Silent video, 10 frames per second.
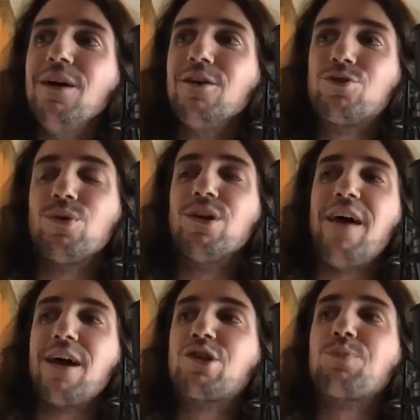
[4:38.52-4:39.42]
sort of
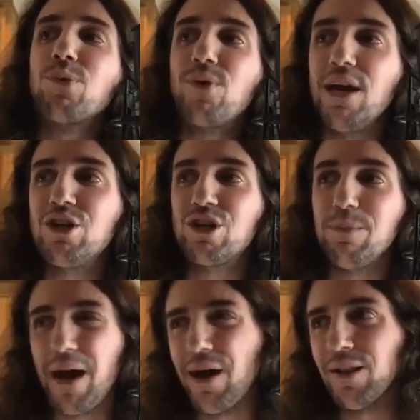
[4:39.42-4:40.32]
exploration
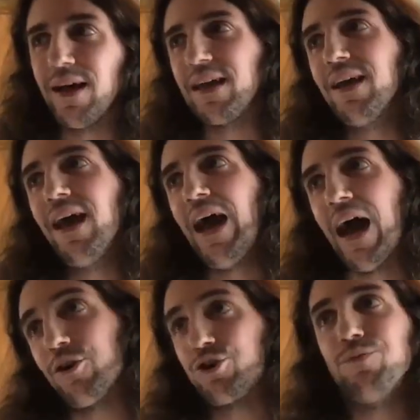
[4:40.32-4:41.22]
about
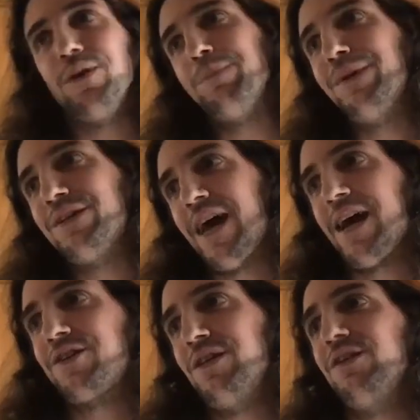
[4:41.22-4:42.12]
how should we be
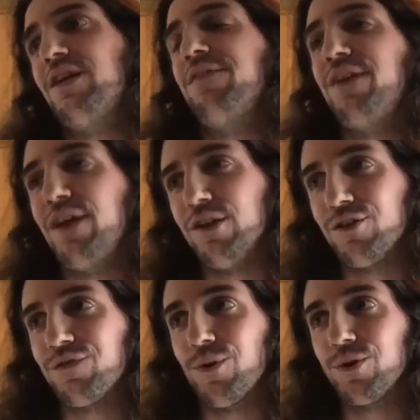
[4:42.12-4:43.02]
taxing
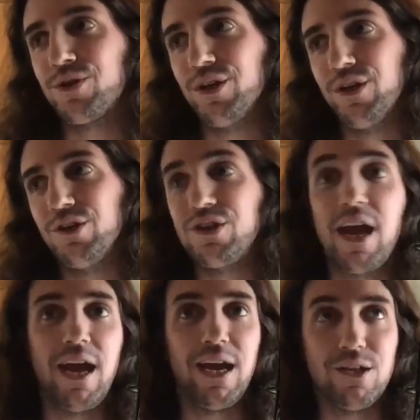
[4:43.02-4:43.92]
dividends versus
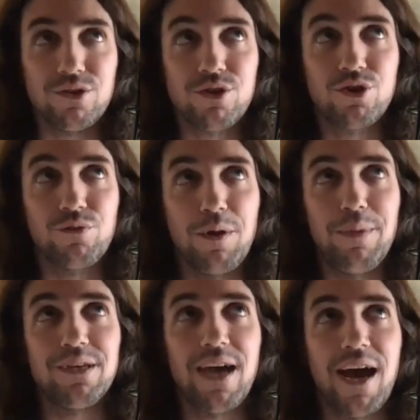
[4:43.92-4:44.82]
gains? Should we
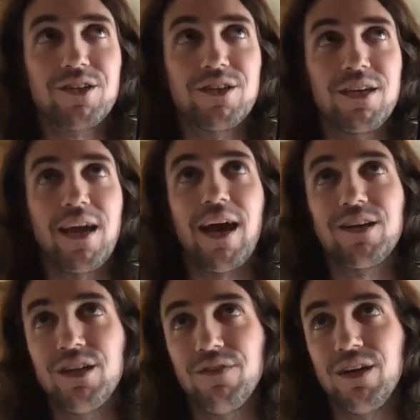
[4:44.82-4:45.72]
be taxing
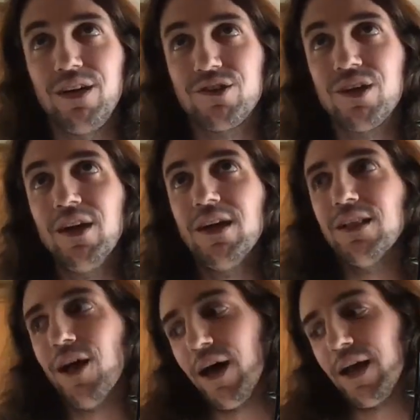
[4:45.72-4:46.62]
activities
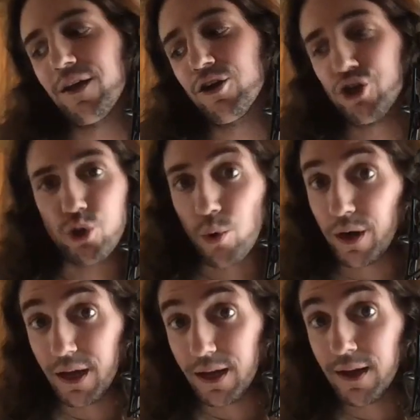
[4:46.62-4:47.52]
like
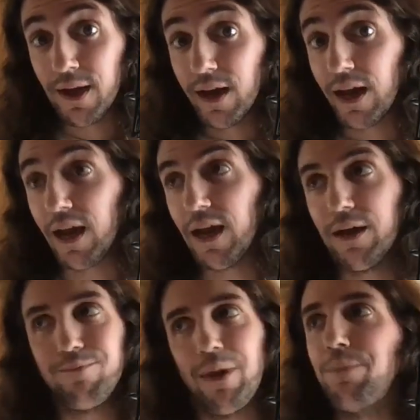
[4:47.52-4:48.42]
shorting?
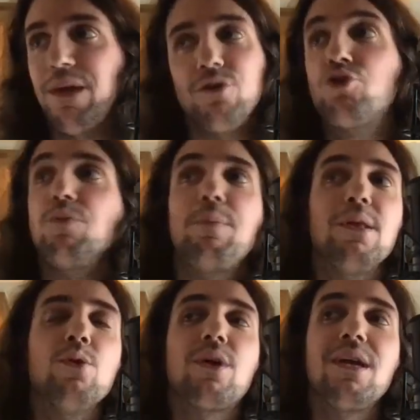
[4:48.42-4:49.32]
And I mean, should we be
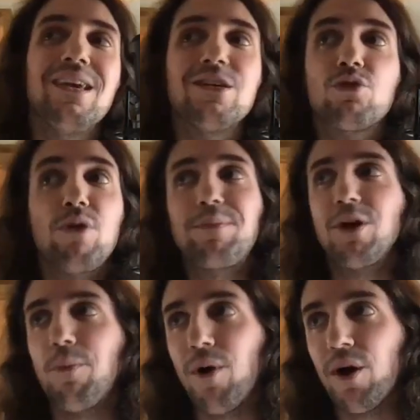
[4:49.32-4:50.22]
looking into
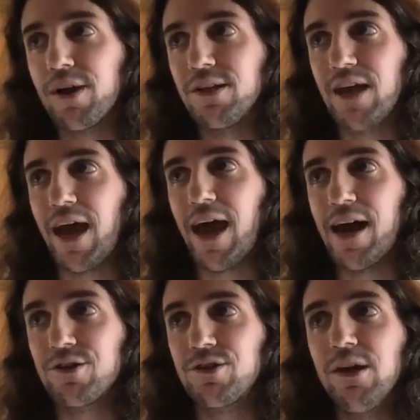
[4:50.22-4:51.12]
crypto markets
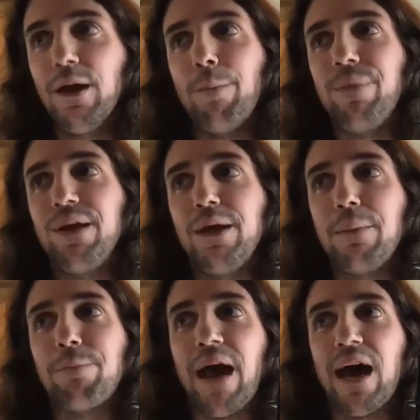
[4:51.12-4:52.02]
as
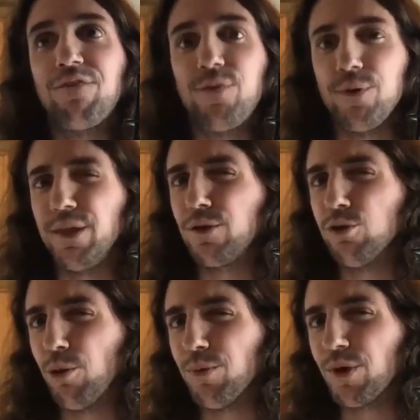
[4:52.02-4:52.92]
being bad for the
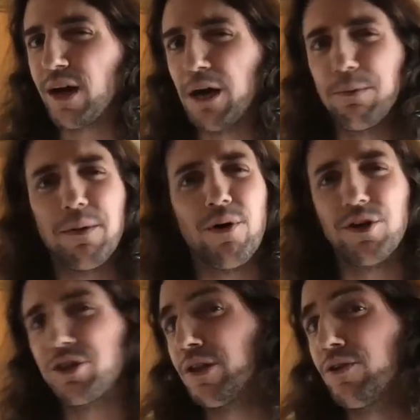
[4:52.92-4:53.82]
global economy, but
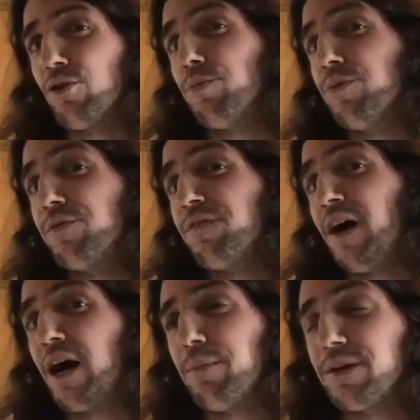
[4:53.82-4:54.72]
also the global
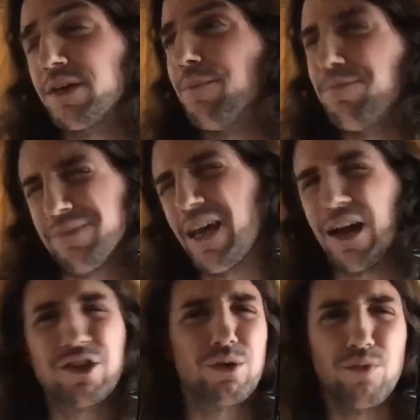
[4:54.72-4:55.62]
environment?
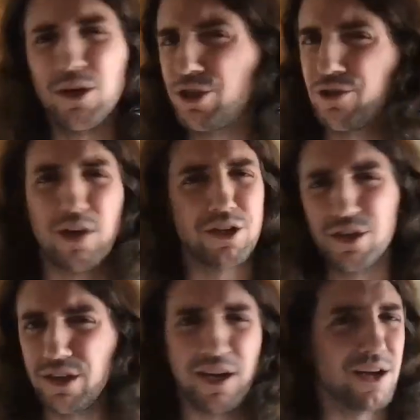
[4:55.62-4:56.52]
Tax the rich
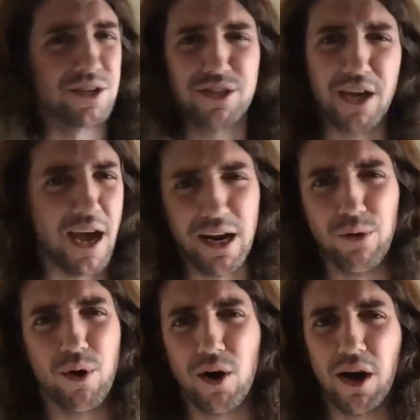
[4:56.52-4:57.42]
doesn't get us to
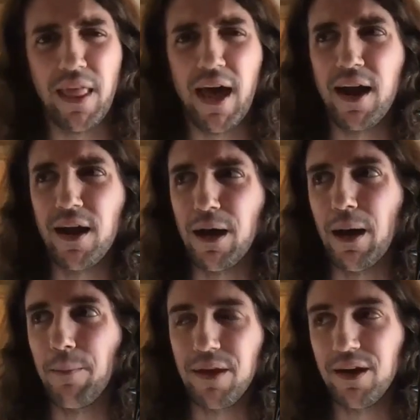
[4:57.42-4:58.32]
anywhere on that.
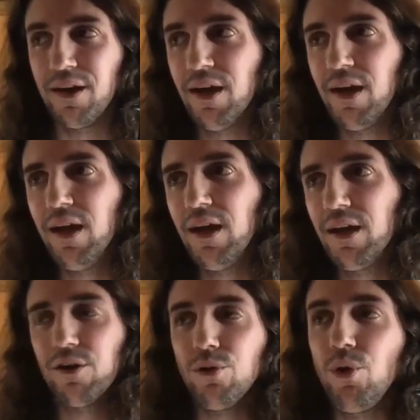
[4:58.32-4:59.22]

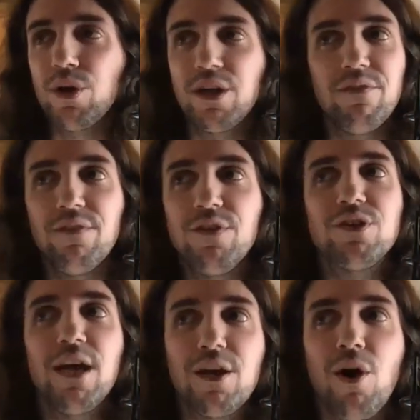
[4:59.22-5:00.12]
look, even if you
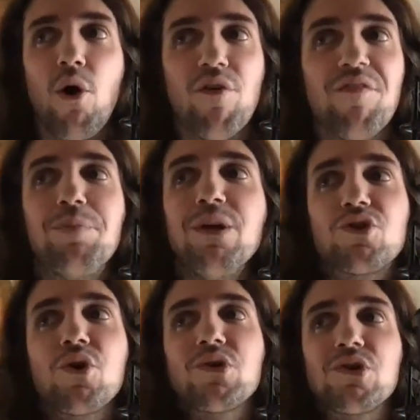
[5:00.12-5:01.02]
take all of
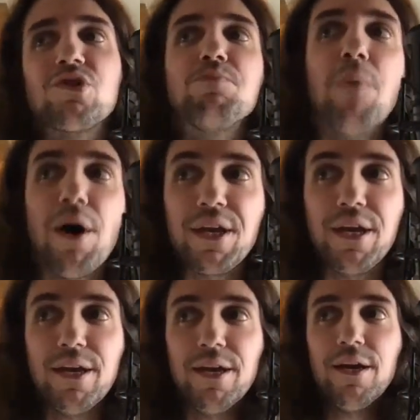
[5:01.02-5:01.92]
Bezos's money